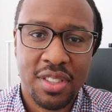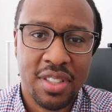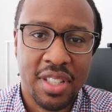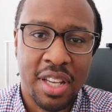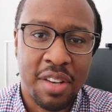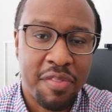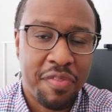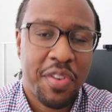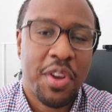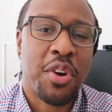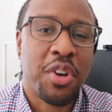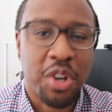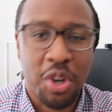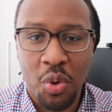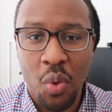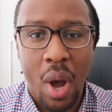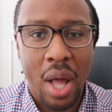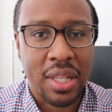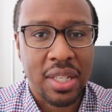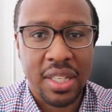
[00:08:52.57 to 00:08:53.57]
inferior
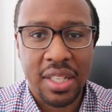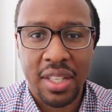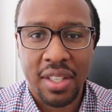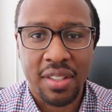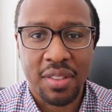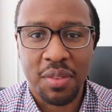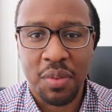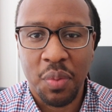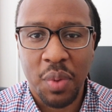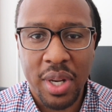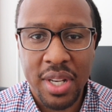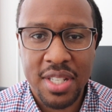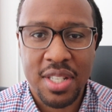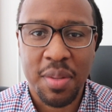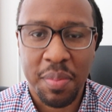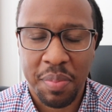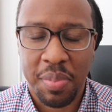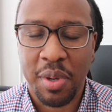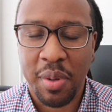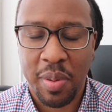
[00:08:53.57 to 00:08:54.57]
quality once
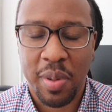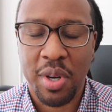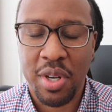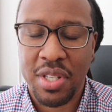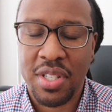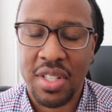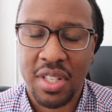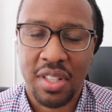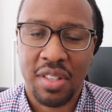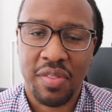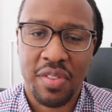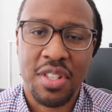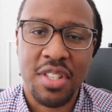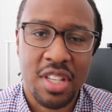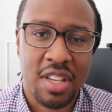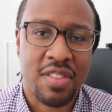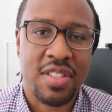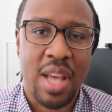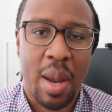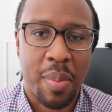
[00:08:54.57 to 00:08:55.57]
the person
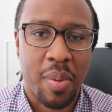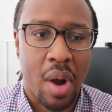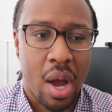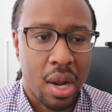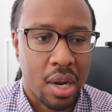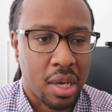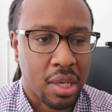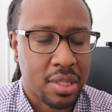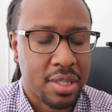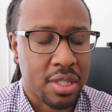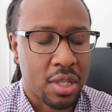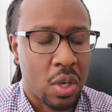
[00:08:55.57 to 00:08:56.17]
receives that product.